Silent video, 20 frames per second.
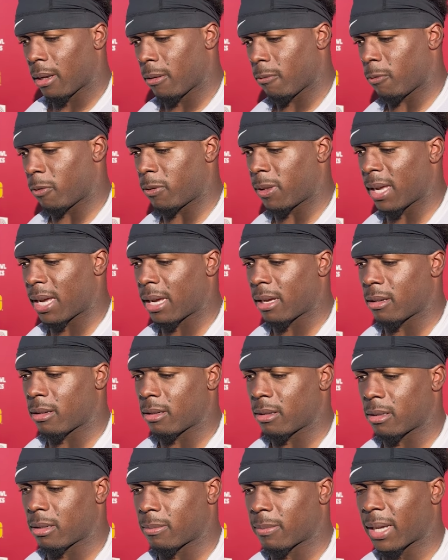with that,
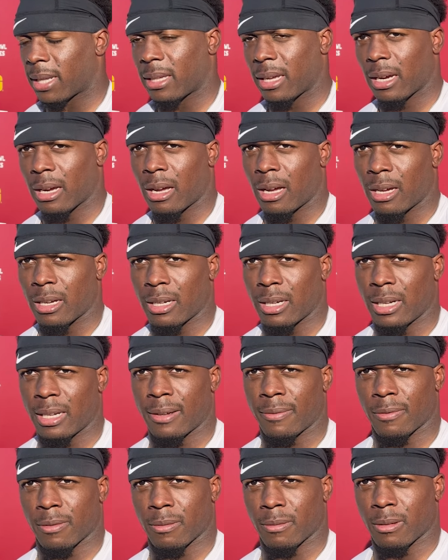um, I think all
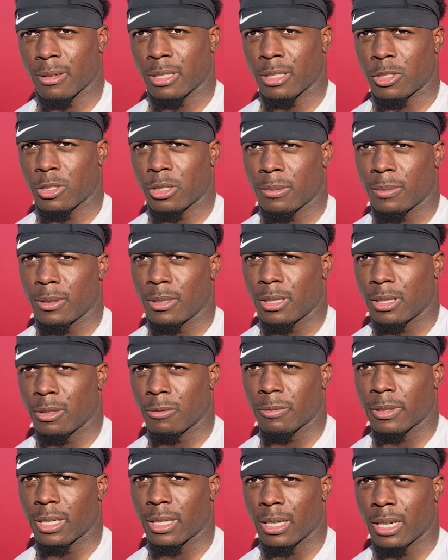eleven contribute to the
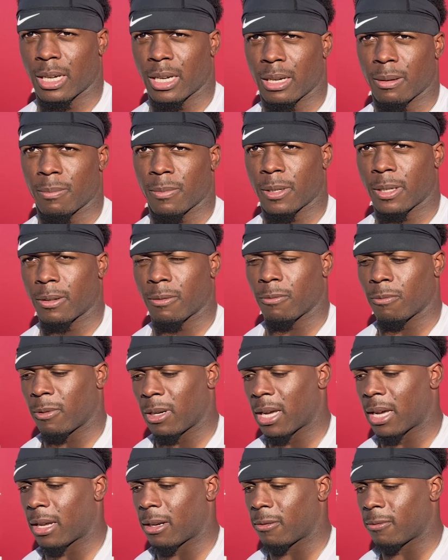running game, man. We
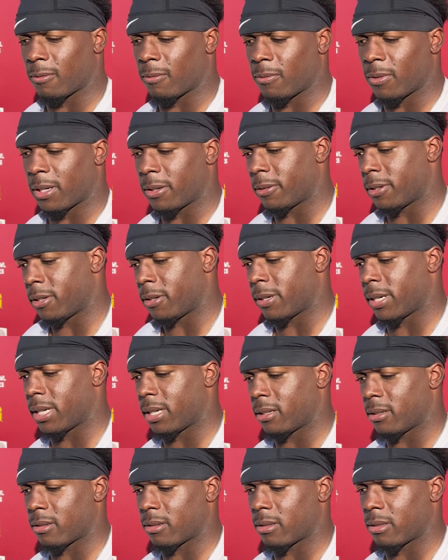had a very
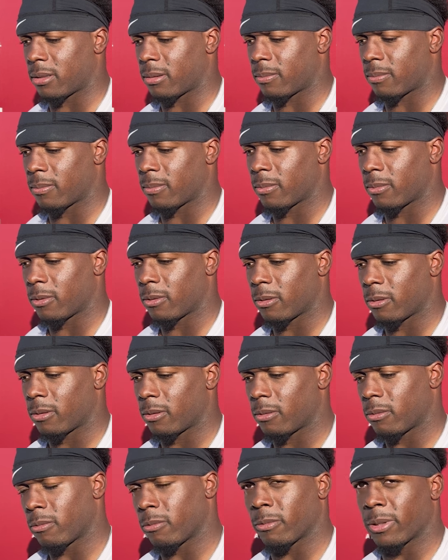great um,
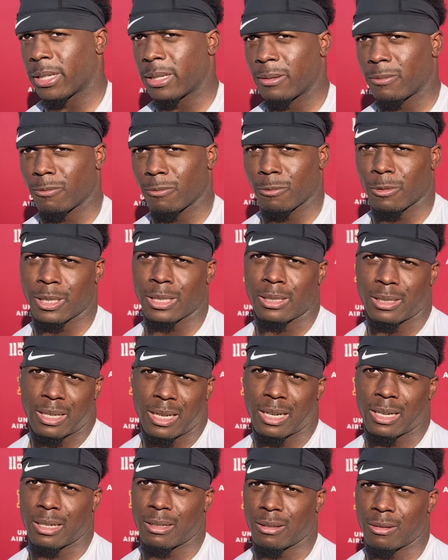run run
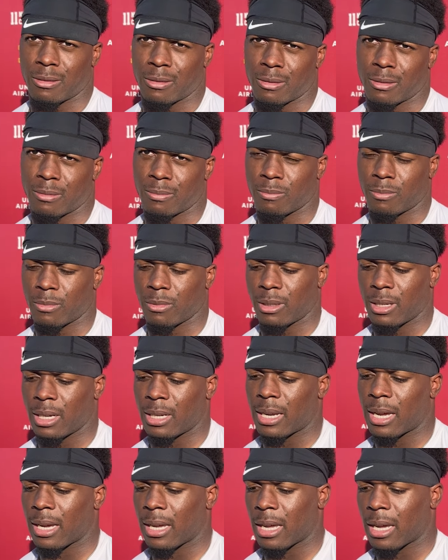thing um, in
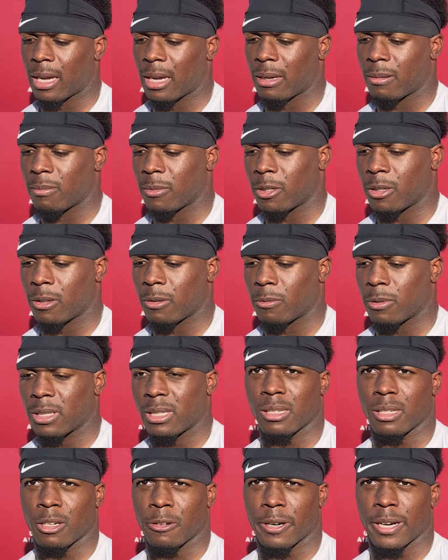that game. Uh,
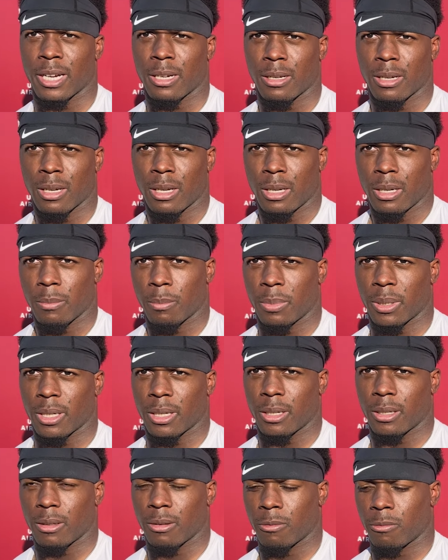wasn't great,
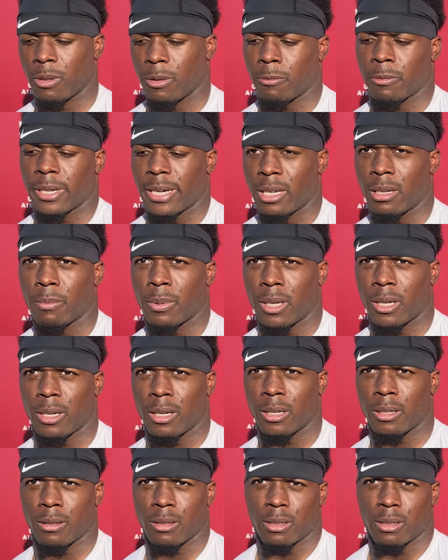but we ran the ball